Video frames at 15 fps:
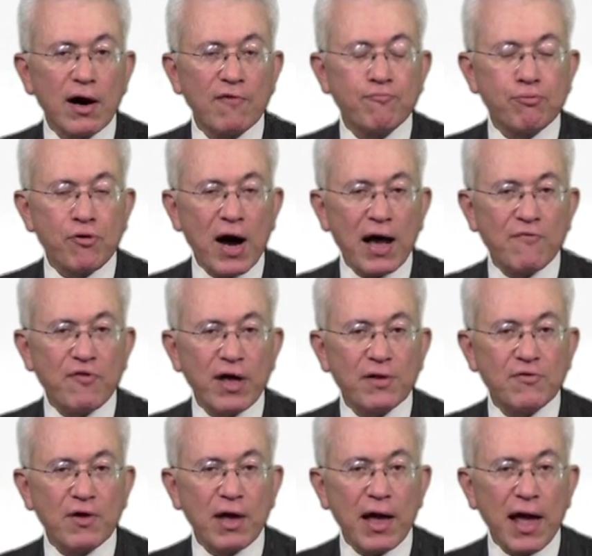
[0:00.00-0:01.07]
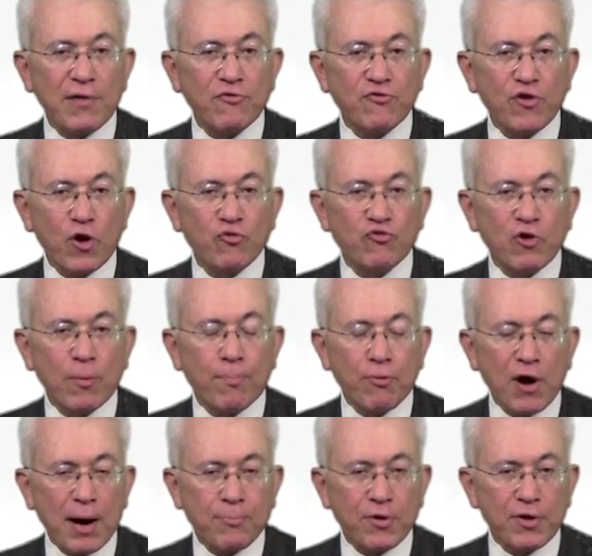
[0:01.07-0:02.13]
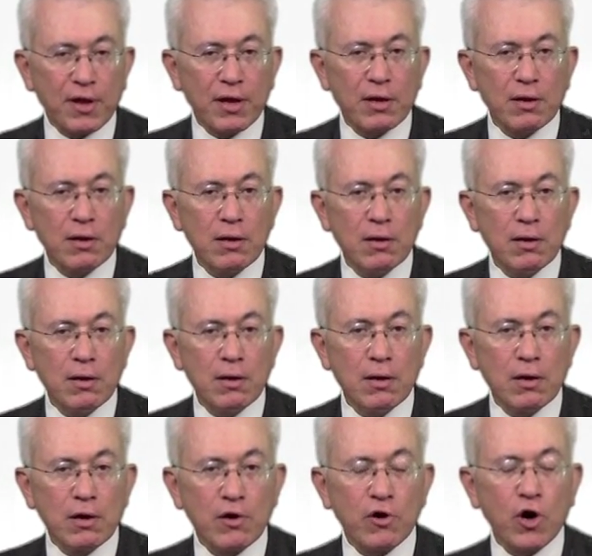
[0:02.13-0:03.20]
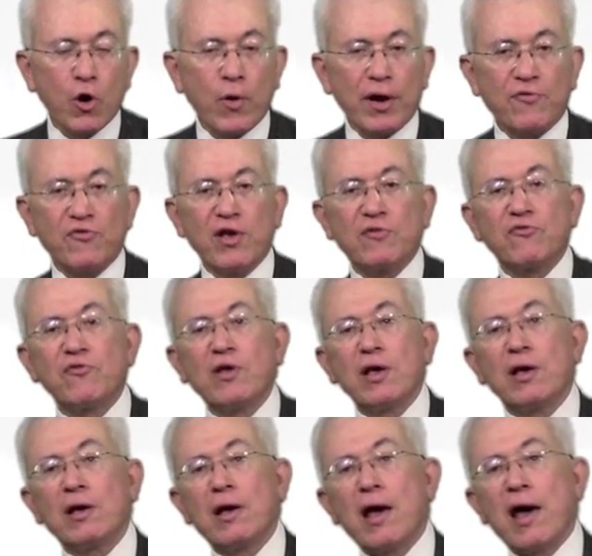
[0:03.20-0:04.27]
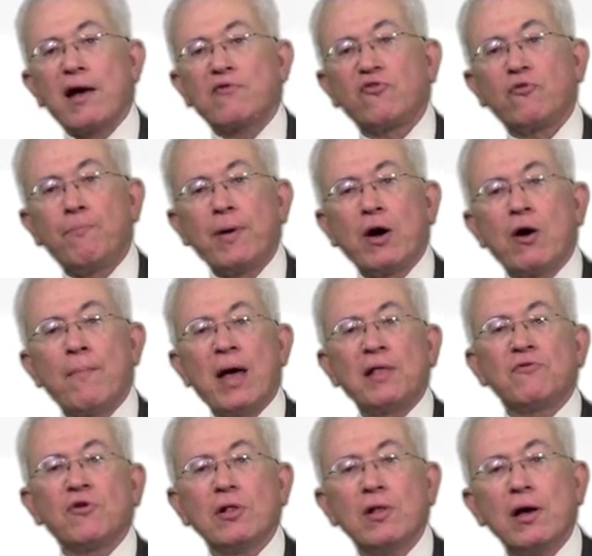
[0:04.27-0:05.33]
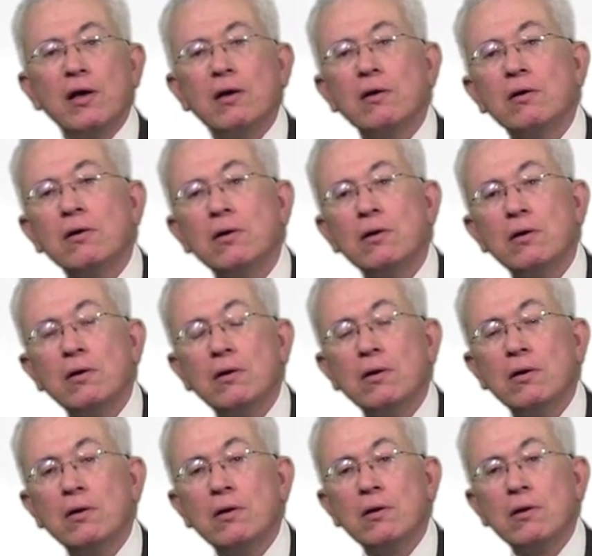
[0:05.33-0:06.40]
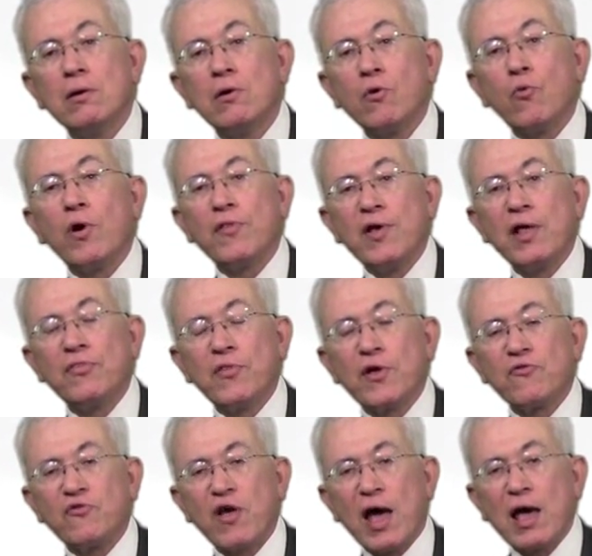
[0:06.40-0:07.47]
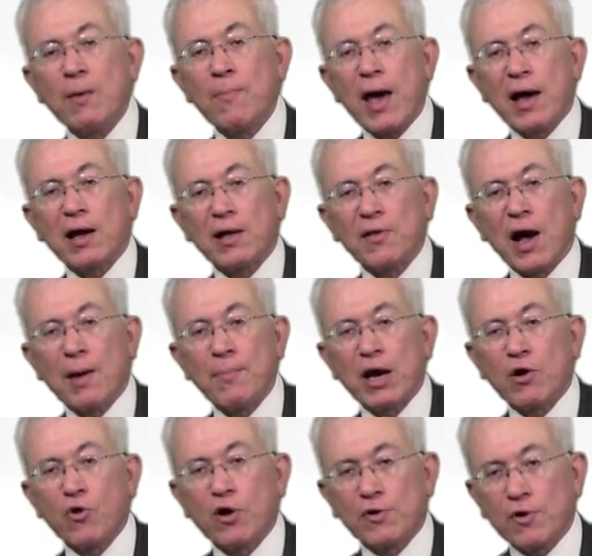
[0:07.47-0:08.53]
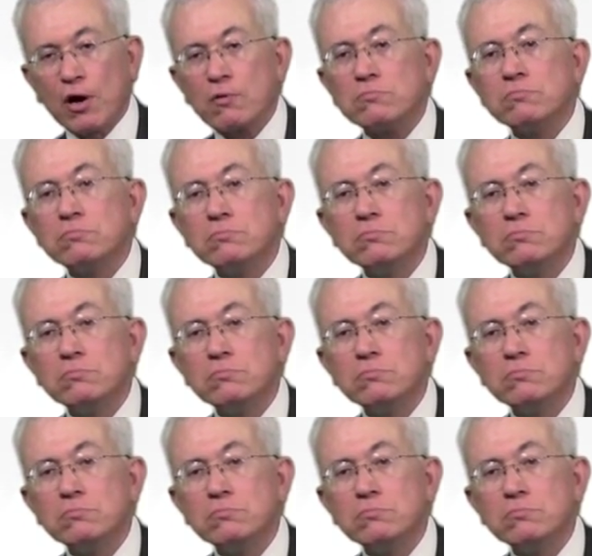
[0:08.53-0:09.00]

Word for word: of private and social property coexisting experimentally within the same economic order